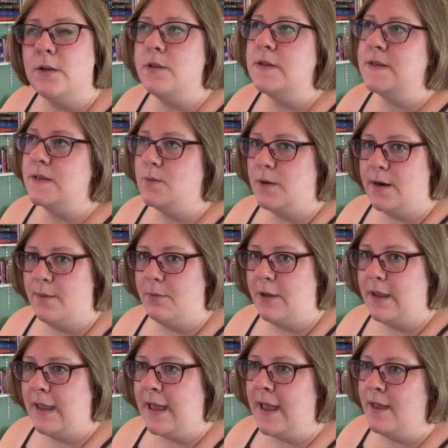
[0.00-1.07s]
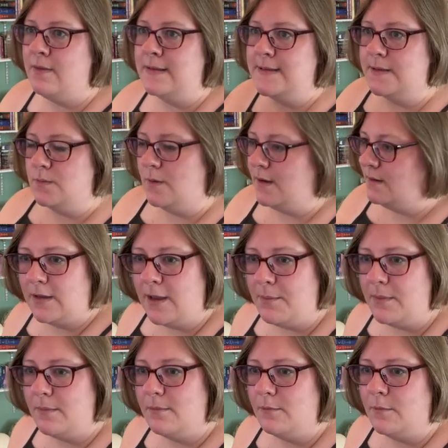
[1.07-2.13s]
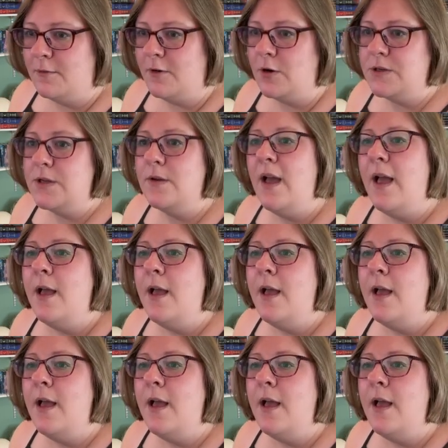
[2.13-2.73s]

this is what I'm looking at. This is what I'm referring to.